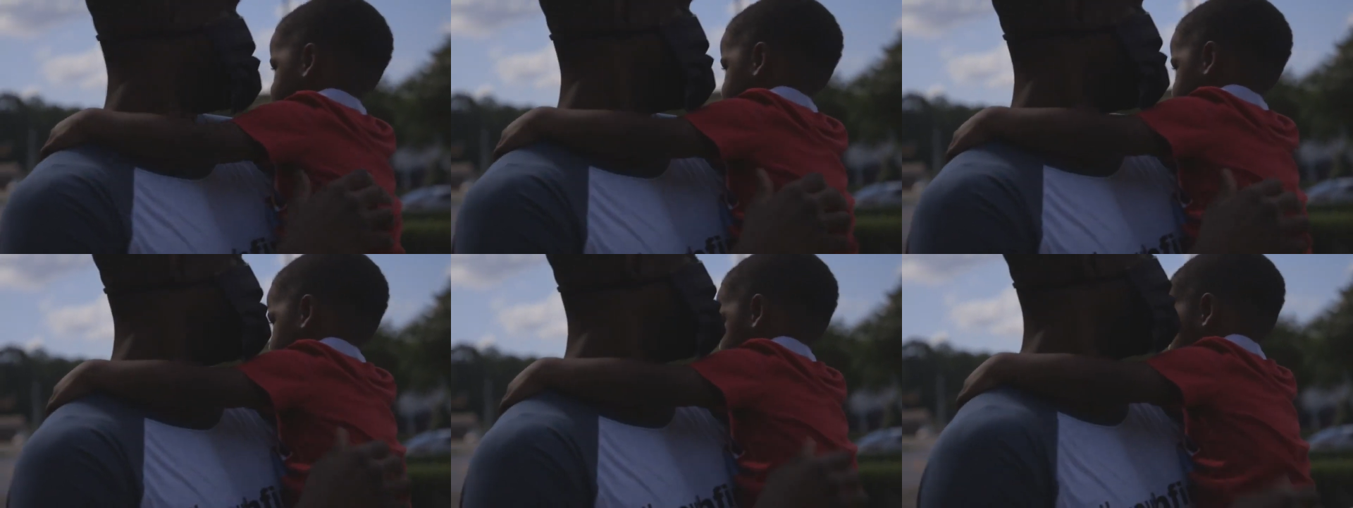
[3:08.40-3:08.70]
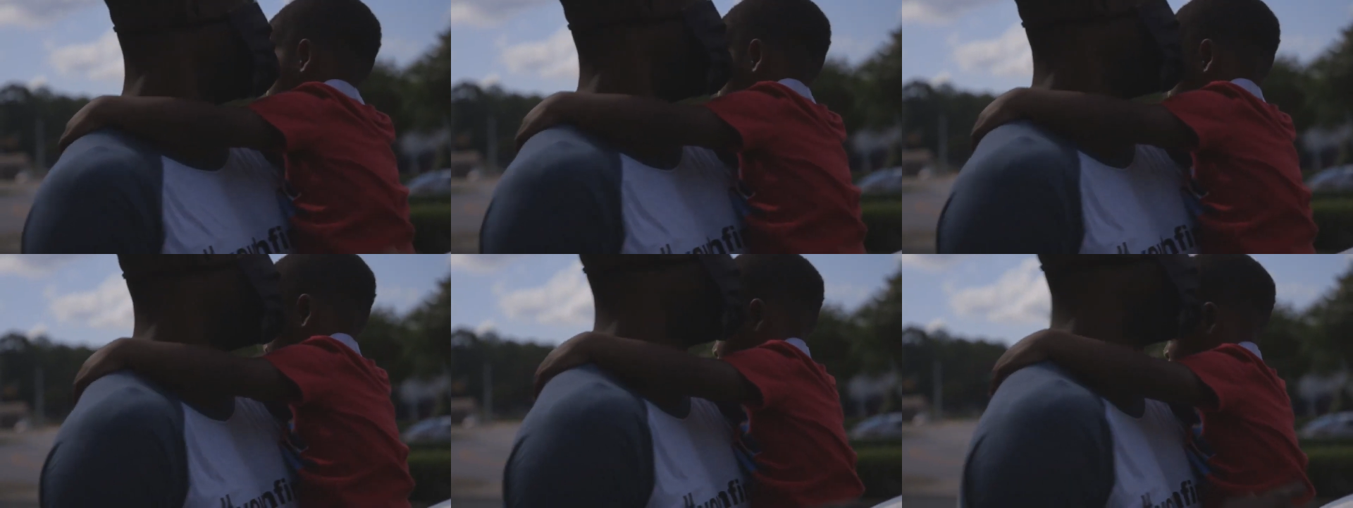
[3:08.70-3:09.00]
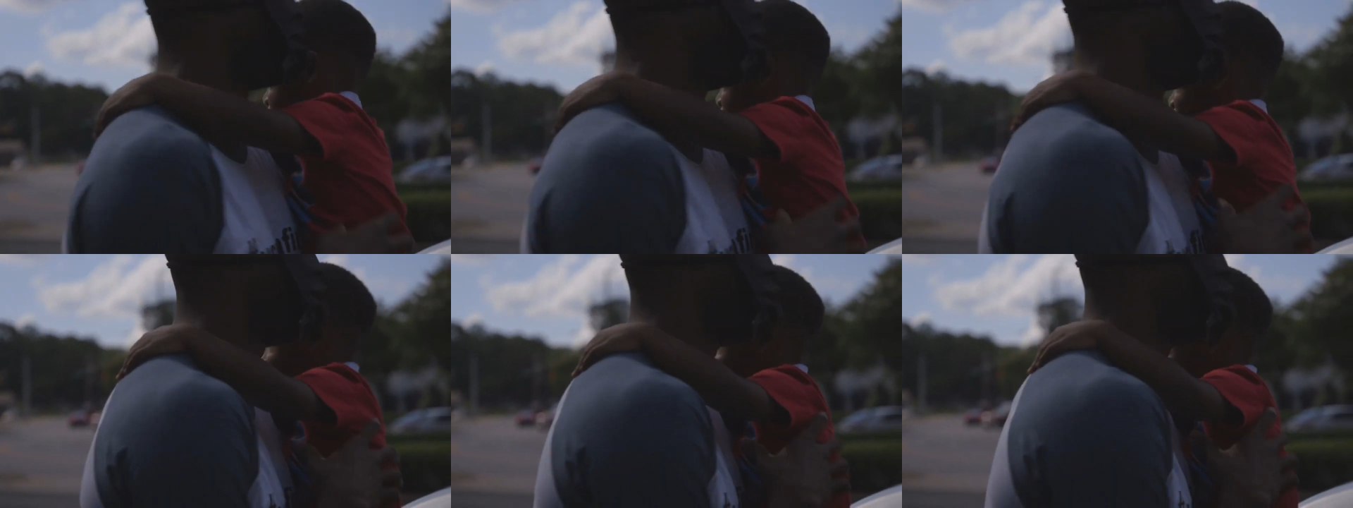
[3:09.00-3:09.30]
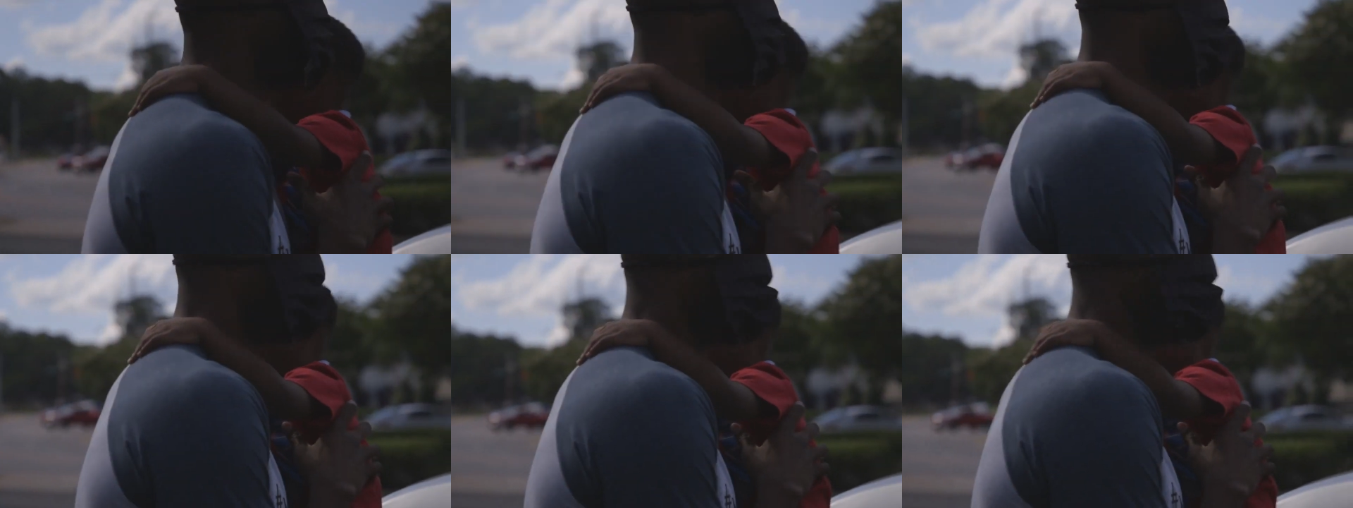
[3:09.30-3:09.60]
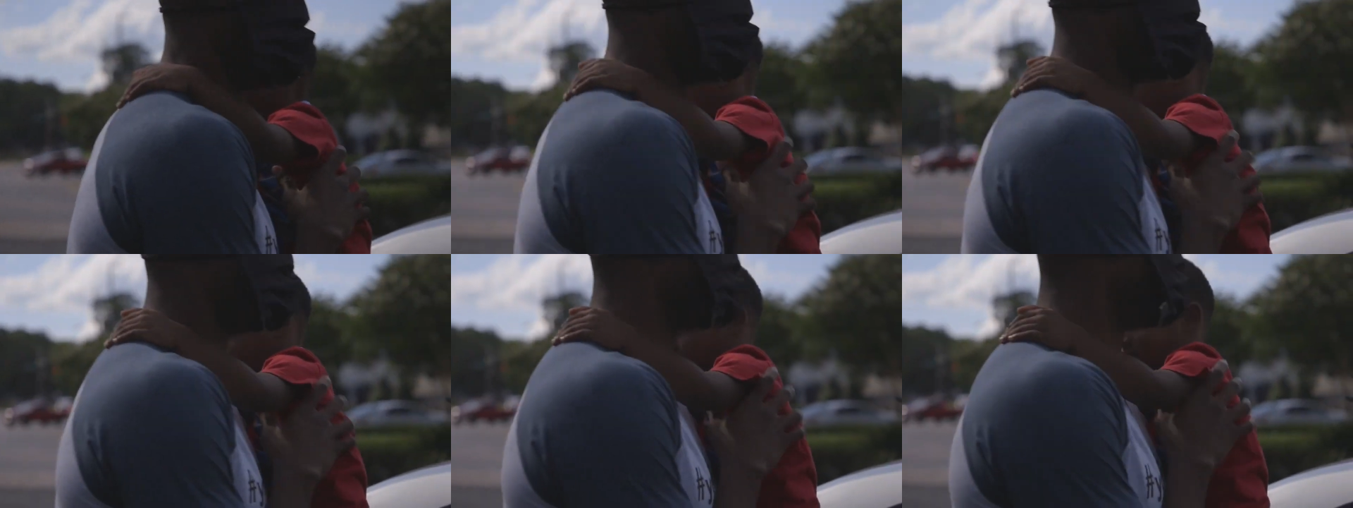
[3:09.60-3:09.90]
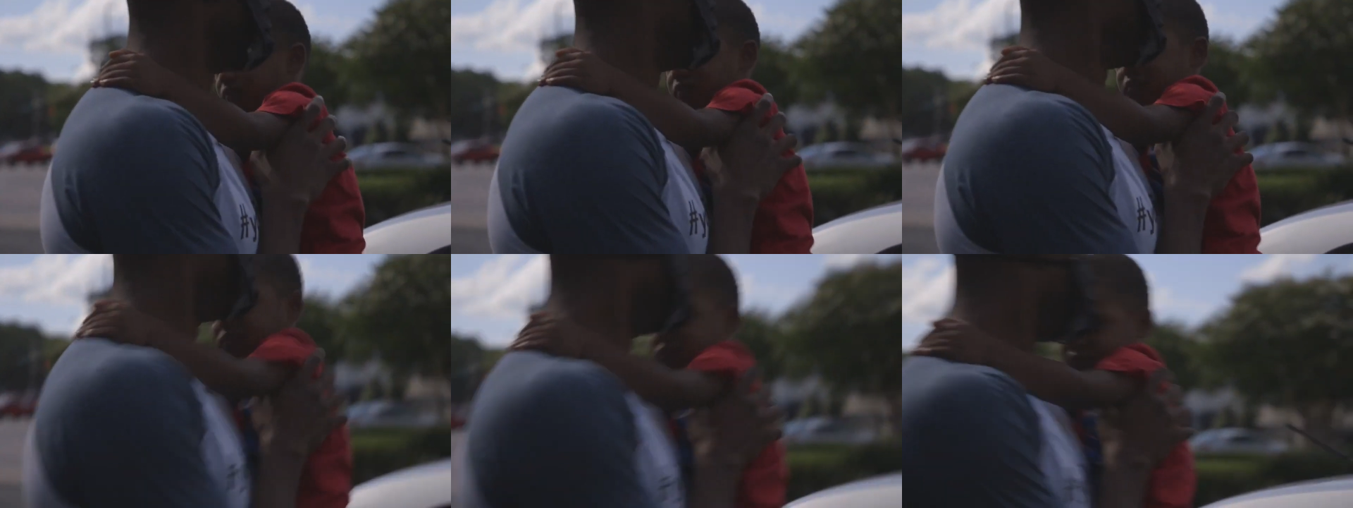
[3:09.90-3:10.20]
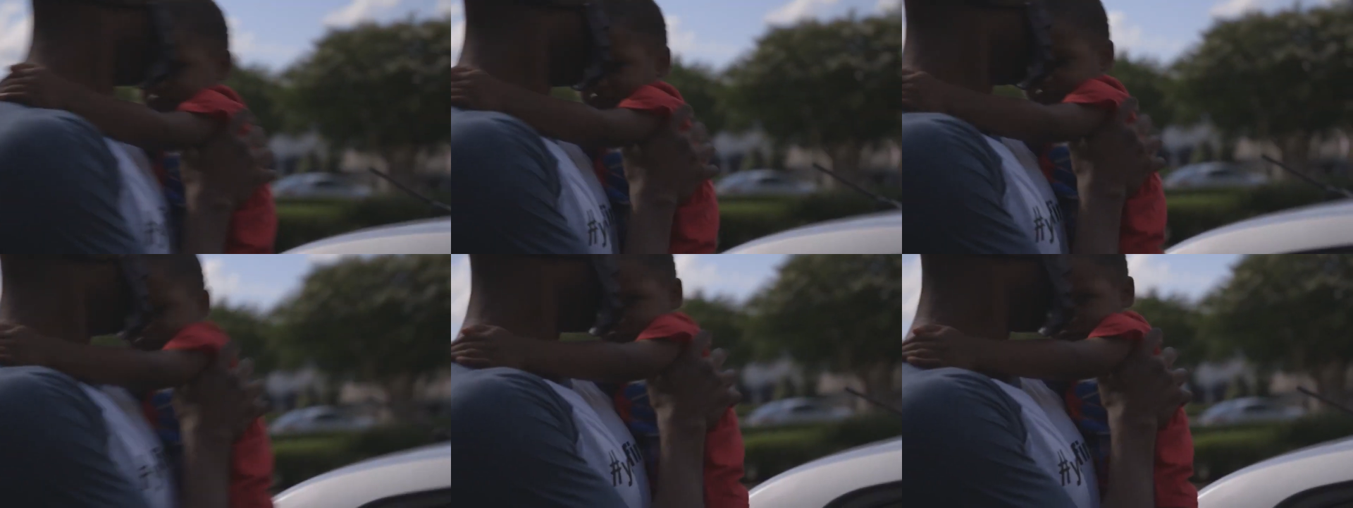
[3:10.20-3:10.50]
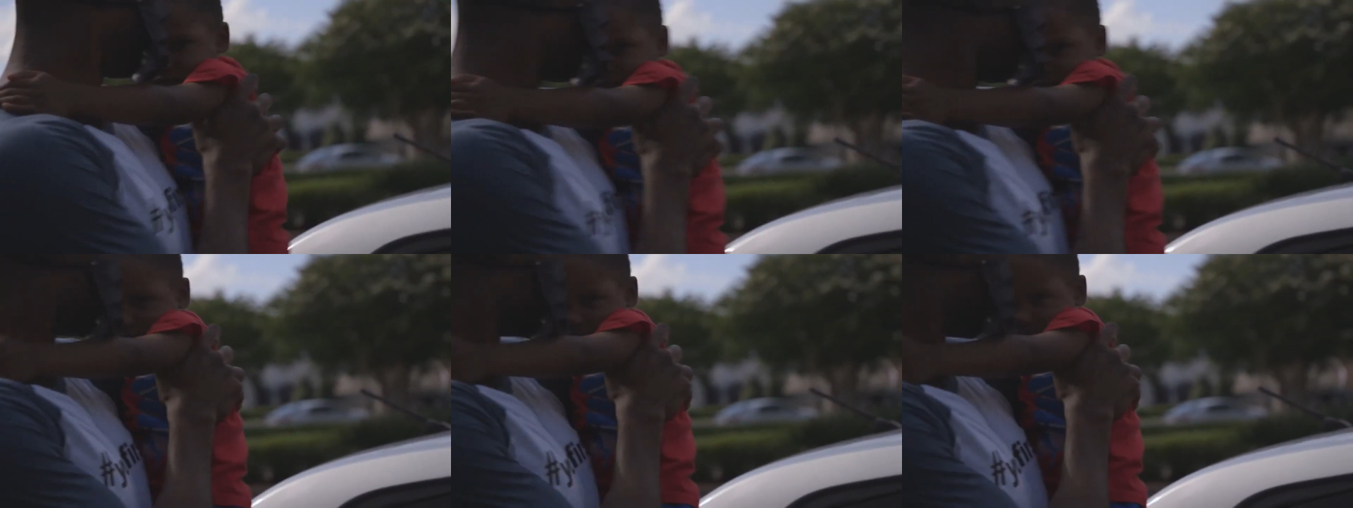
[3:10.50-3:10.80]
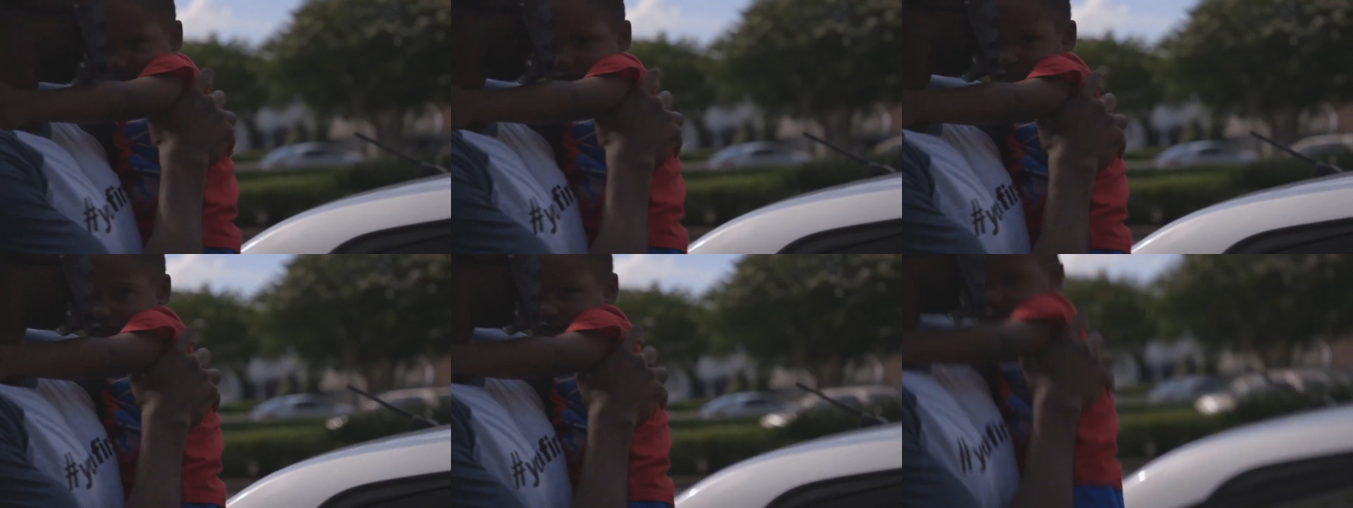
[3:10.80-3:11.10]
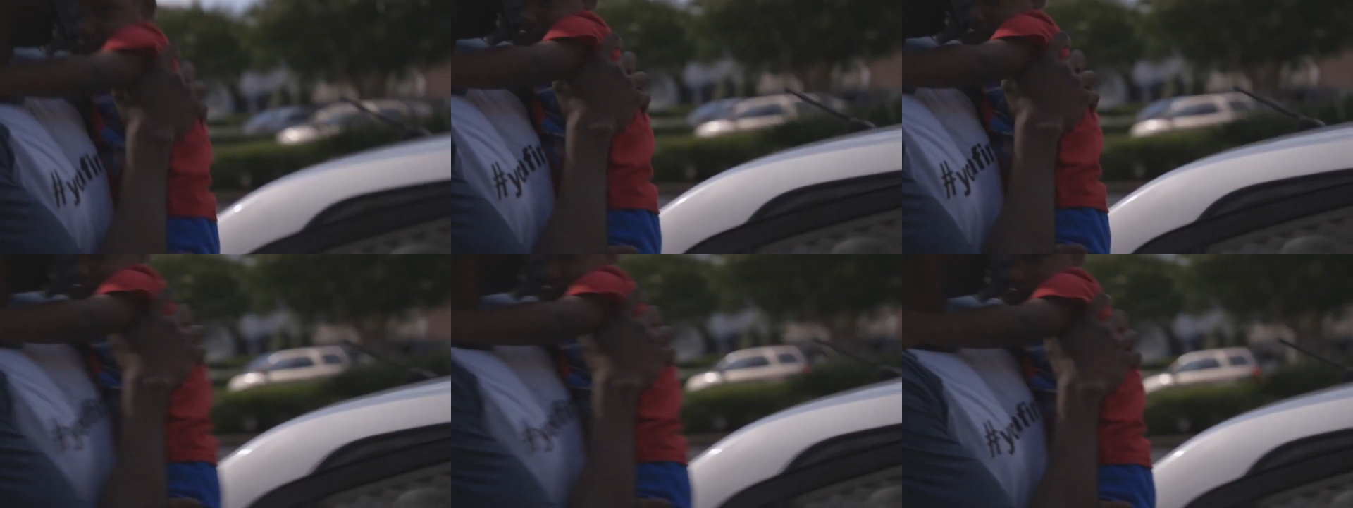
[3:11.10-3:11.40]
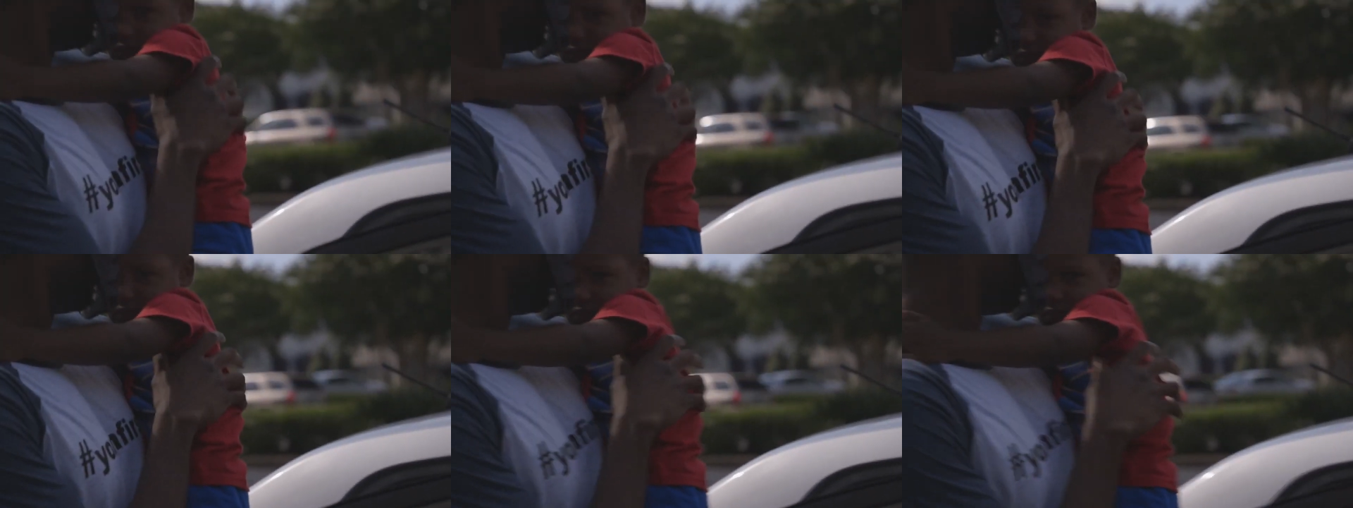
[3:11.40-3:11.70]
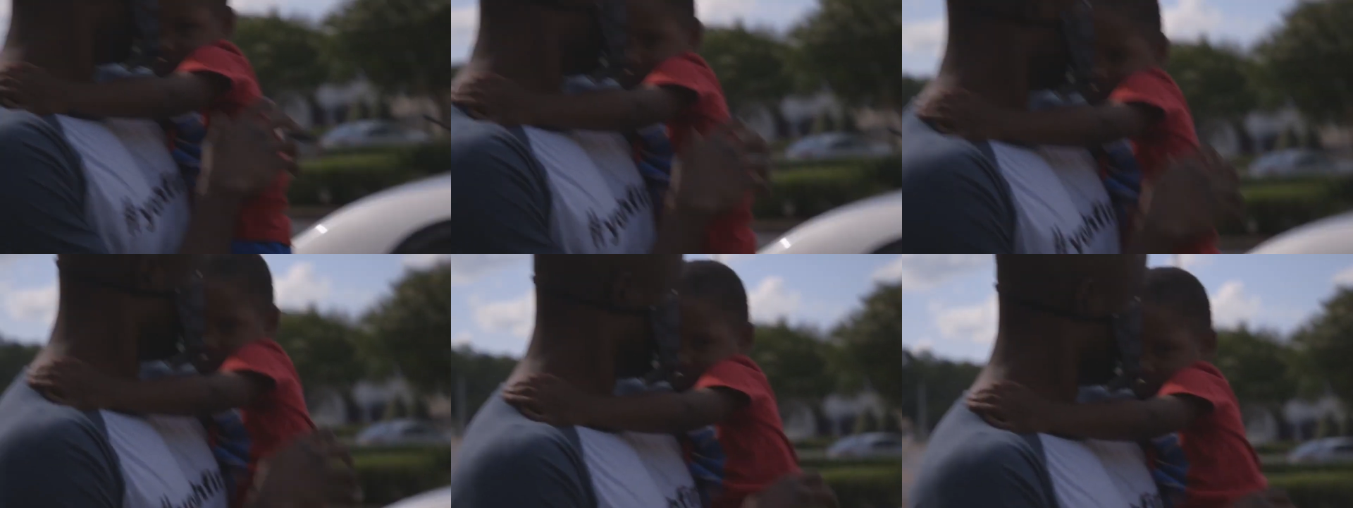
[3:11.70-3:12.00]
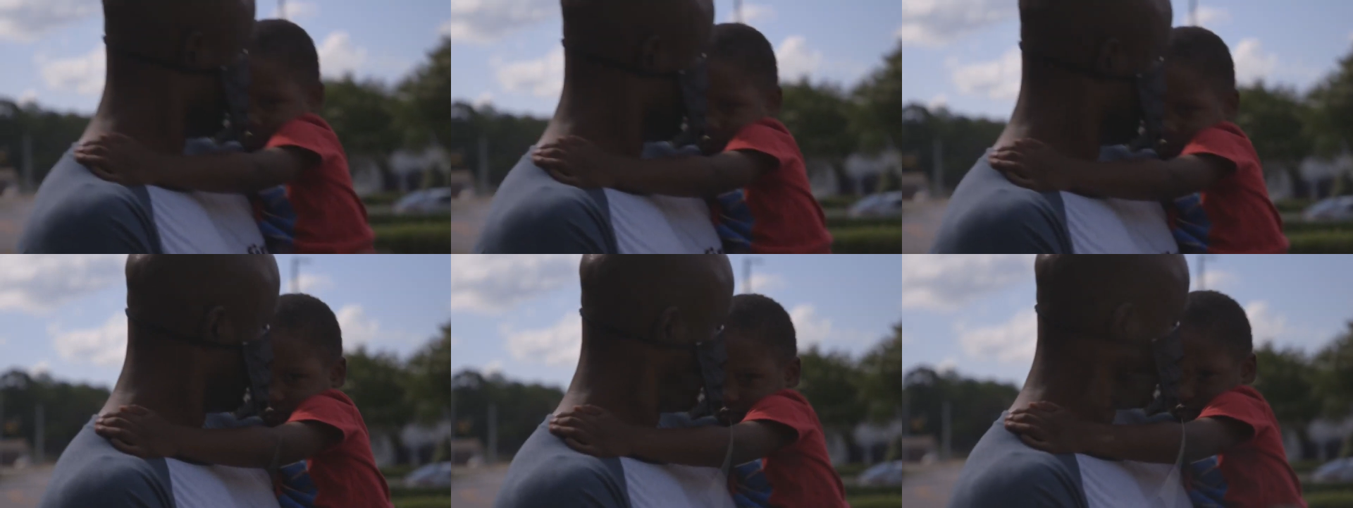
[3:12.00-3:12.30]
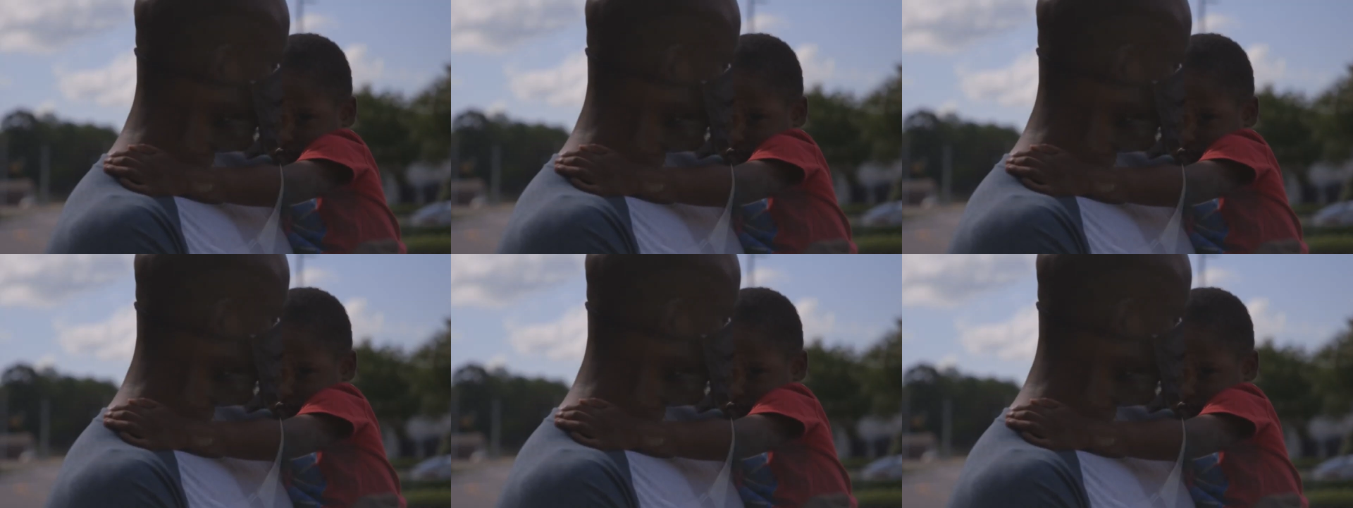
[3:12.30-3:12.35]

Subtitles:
(no speaker visible)